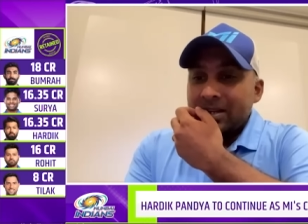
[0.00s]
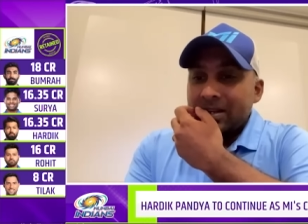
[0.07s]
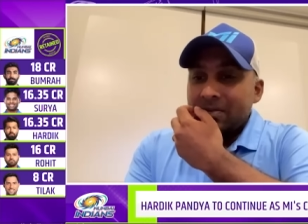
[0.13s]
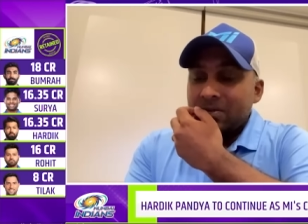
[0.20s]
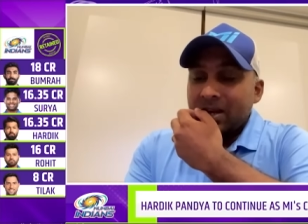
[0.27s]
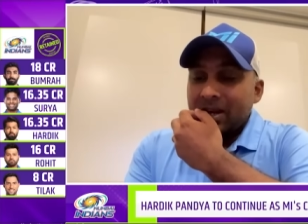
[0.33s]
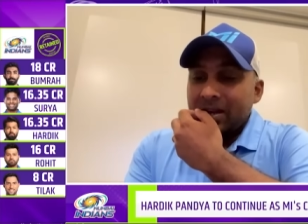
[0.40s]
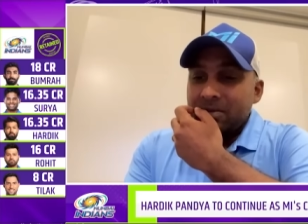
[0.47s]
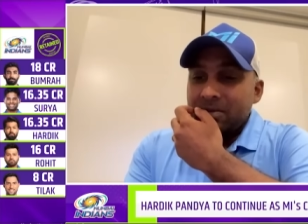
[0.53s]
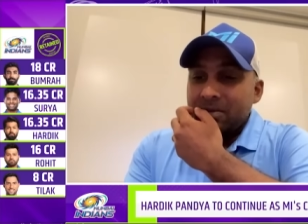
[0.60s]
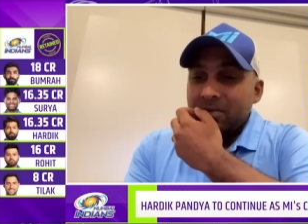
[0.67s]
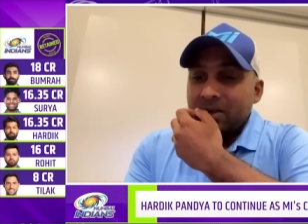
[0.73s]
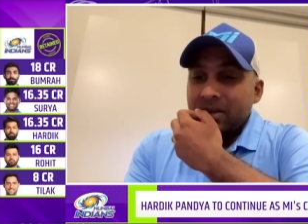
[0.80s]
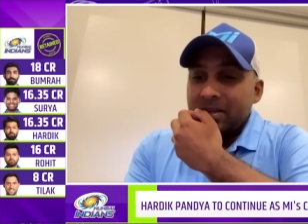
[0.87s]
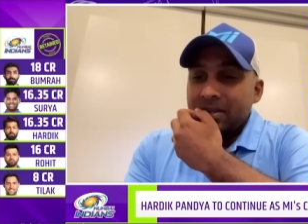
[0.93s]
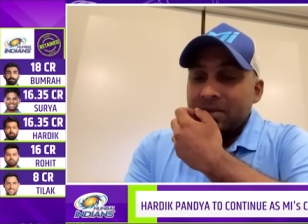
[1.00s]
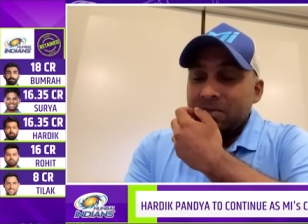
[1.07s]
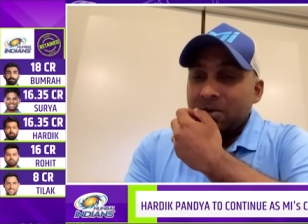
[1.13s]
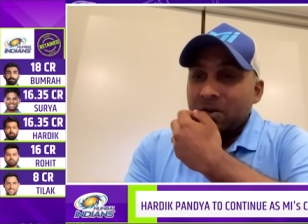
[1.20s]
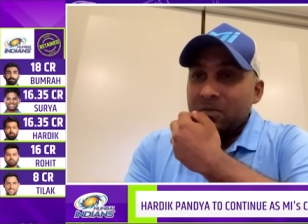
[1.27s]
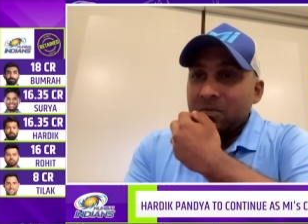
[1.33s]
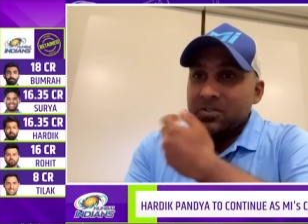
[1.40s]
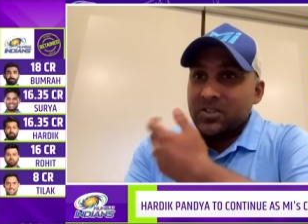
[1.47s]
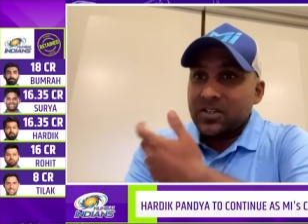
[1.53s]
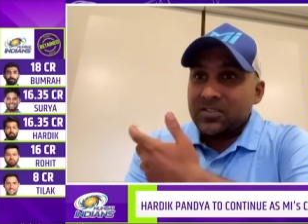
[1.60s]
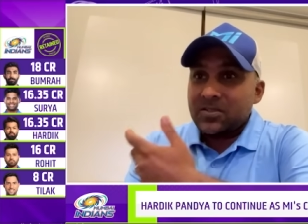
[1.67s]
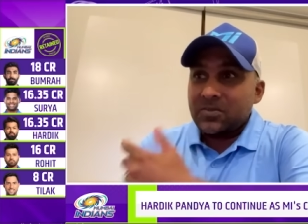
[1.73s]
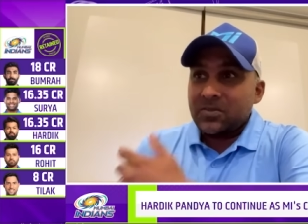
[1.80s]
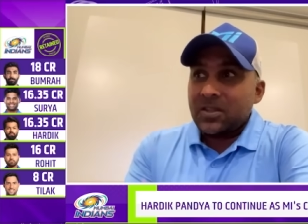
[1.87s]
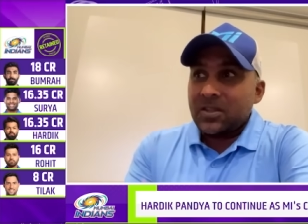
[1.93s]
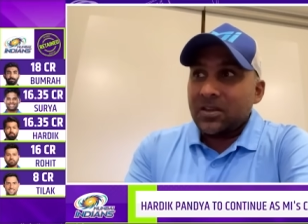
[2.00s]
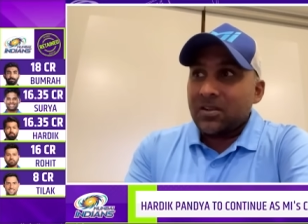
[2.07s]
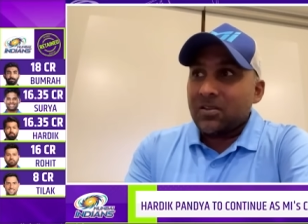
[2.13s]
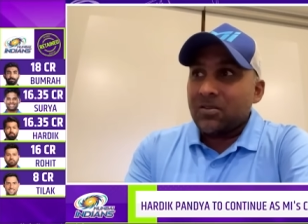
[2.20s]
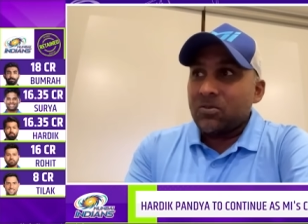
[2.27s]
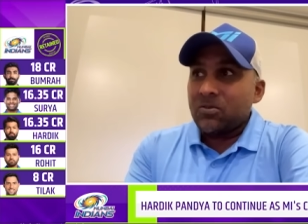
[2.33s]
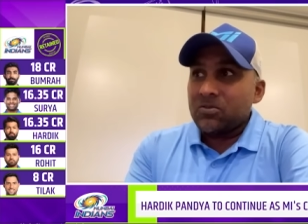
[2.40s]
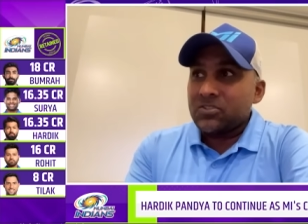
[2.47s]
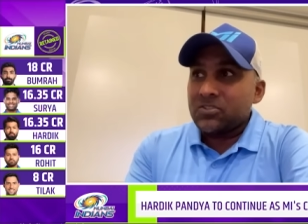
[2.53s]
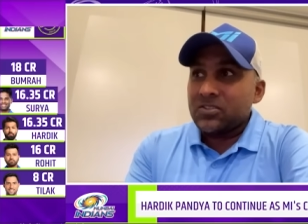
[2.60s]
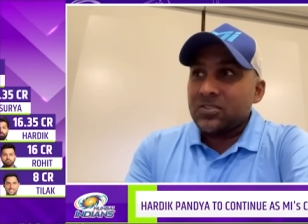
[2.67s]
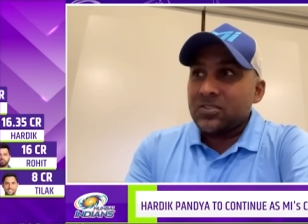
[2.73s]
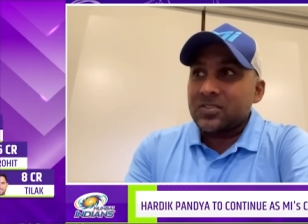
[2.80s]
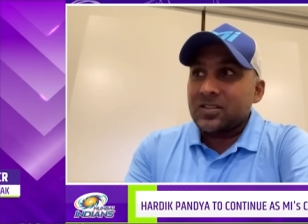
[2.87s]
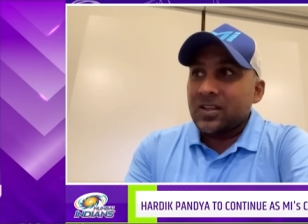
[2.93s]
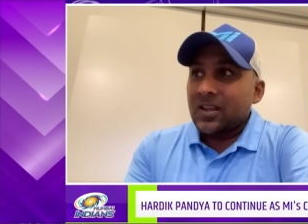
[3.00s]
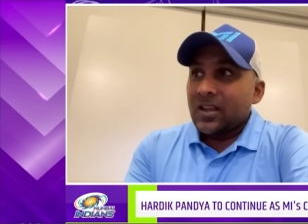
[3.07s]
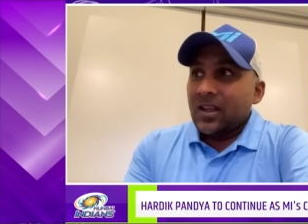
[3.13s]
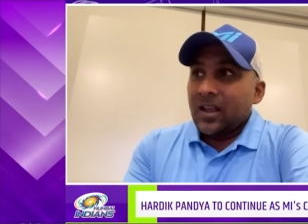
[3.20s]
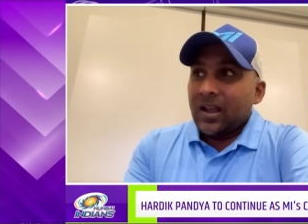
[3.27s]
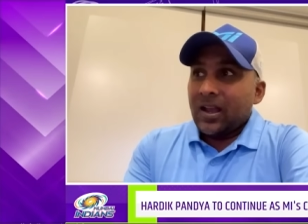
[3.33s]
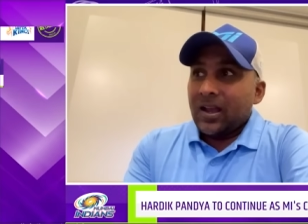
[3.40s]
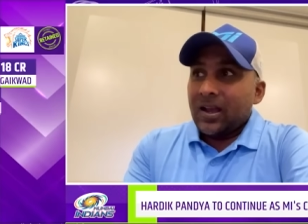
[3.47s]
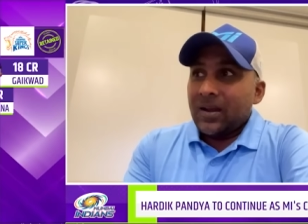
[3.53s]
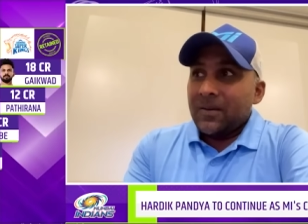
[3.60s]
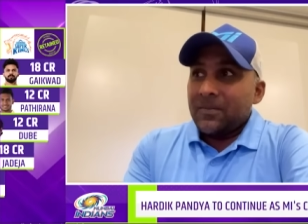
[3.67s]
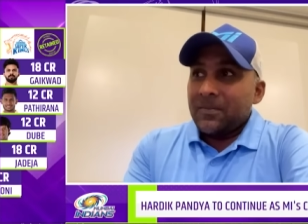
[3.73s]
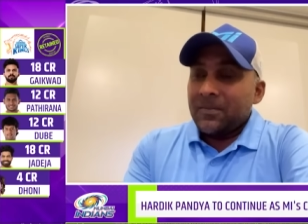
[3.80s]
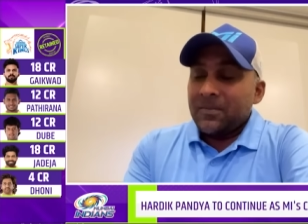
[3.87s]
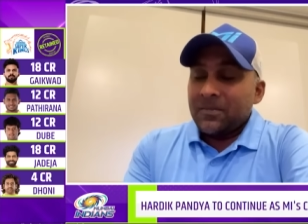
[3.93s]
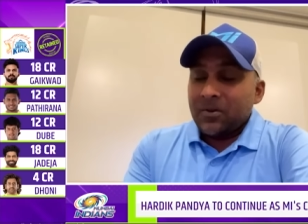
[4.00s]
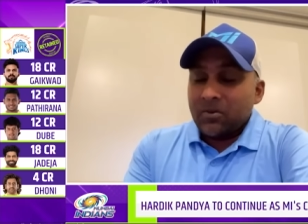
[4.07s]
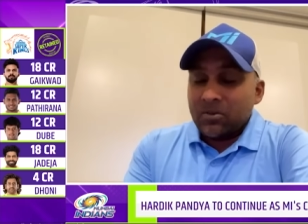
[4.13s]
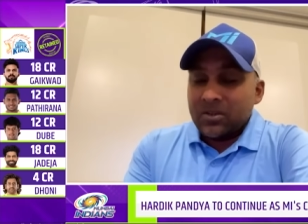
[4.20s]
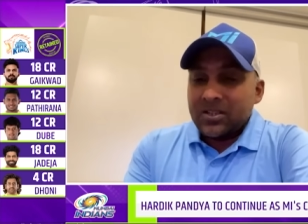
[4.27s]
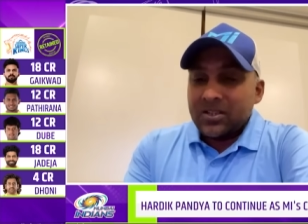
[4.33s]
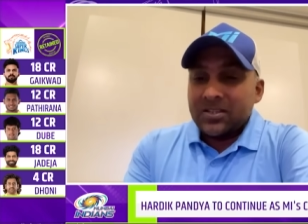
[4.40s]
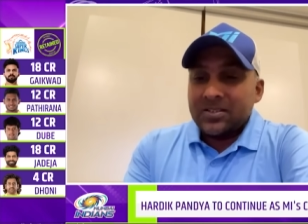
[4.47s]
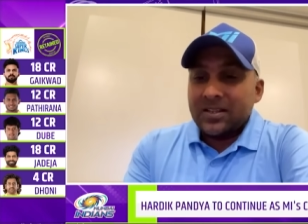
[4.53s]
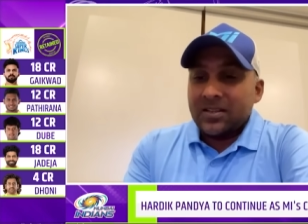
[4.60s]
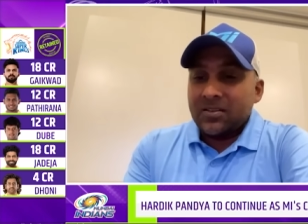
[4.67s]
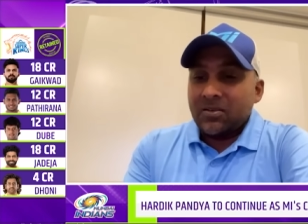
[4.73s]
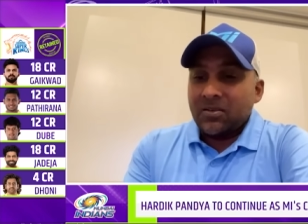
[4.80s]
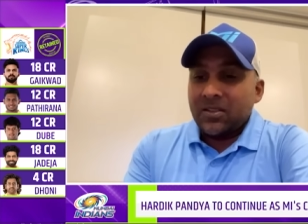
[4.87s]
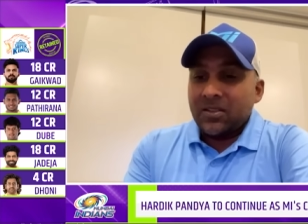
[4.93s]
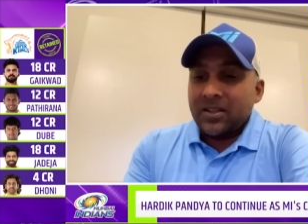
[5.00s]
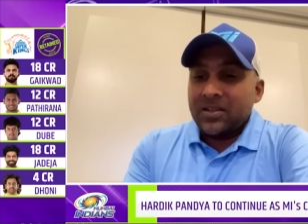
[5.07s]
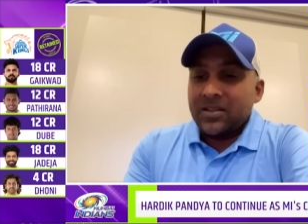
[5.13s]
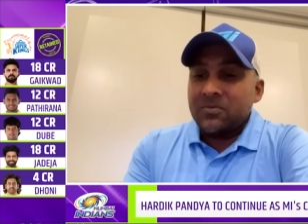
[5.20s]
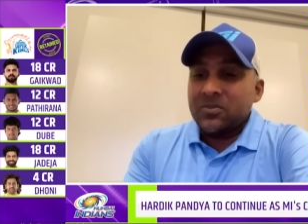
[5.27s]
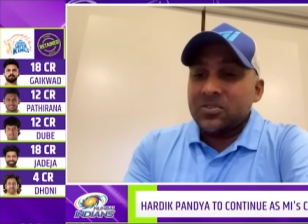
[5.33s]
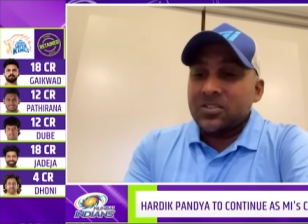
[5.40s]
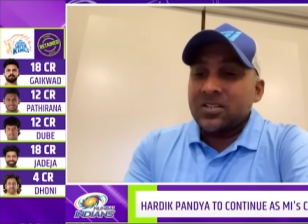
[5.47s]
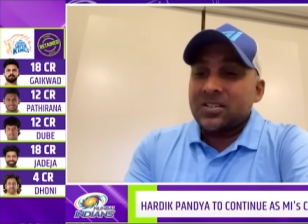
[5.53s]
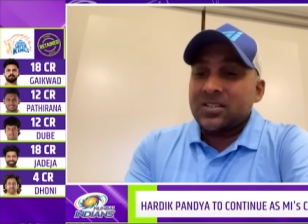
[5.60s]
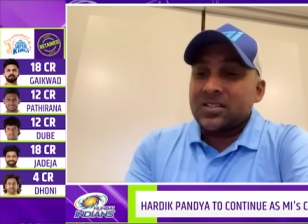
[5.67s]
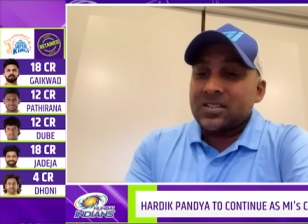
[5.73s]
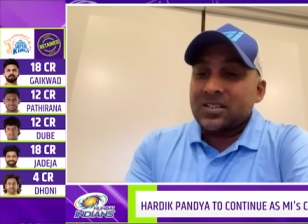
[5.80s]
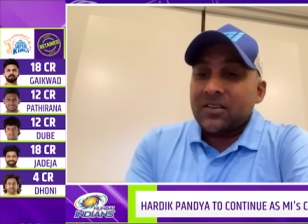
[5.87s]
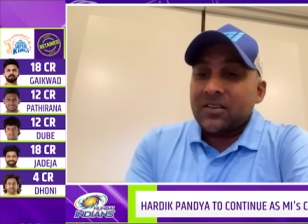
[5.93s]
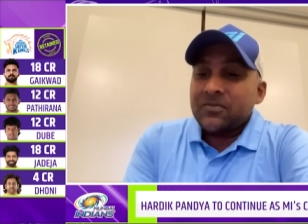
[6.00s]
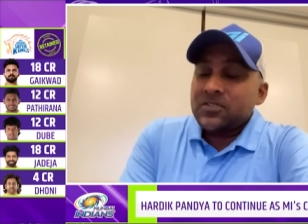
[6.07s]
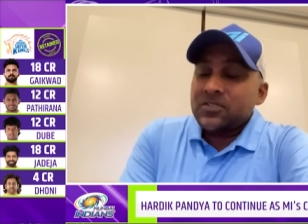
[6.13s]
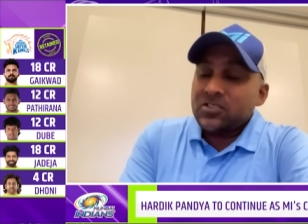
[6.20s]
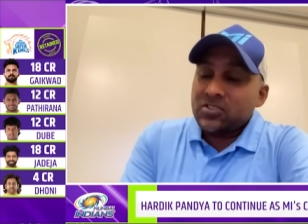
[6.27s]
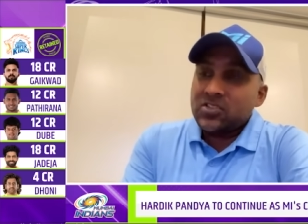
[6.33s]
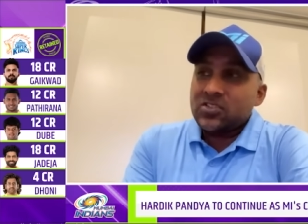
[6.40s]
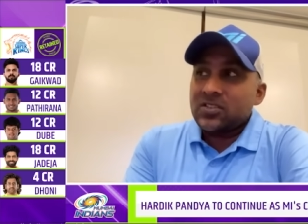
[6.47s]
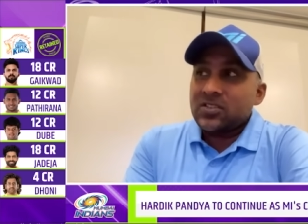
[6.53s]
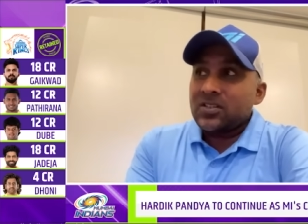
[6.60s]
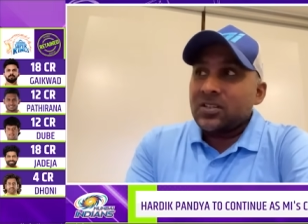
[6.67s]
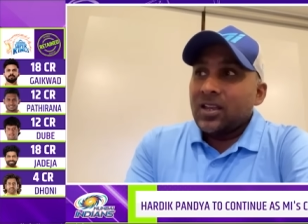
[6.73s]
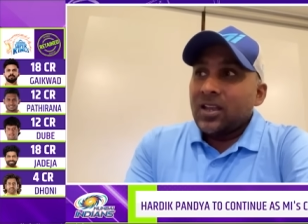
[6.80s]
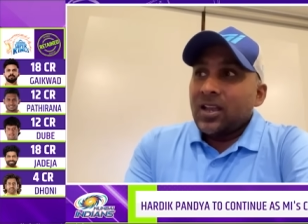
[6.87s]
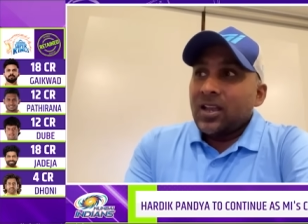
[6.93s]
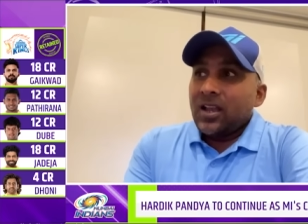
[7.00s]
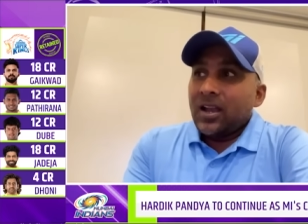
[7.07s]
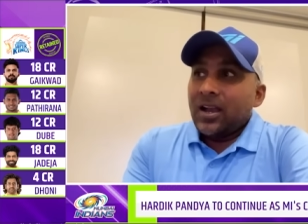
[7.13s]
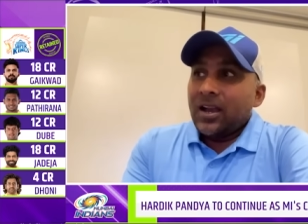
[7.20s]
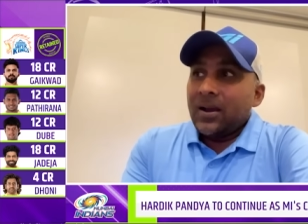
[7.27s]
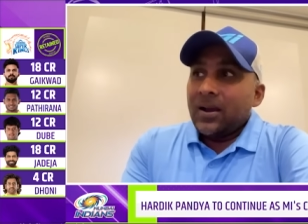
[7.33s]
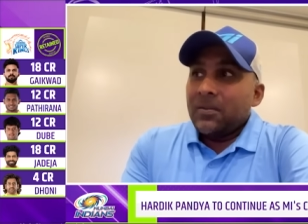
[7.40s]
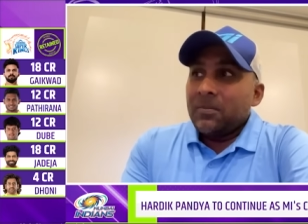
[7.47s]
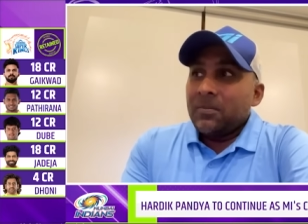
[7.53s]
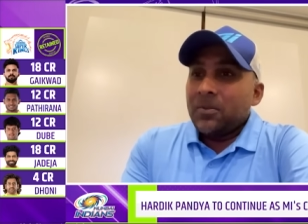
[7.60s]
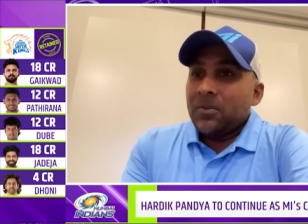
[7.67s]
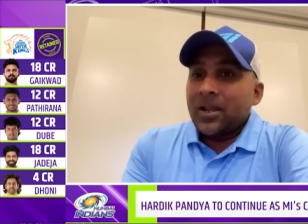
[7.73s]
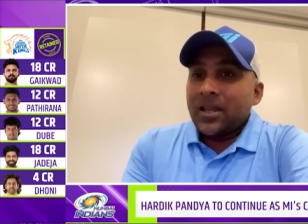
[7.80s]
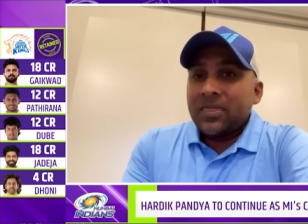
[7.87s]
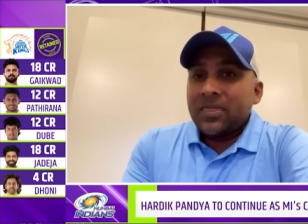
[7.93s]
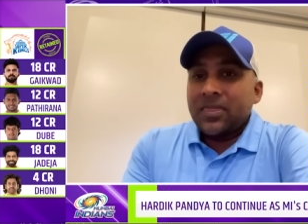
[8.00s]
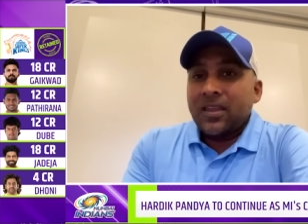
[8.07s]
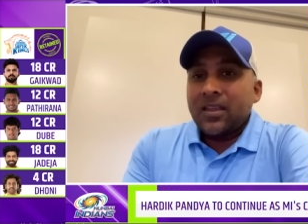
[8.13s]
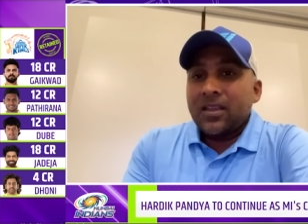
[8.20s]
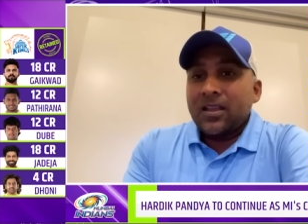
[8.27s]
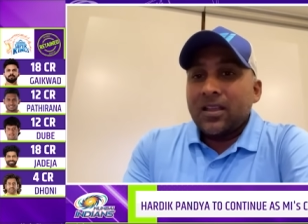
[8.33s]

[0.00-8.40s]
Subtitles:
we had a very deep conversation with our coaches, owners, and all that. It was a tough decision. But I think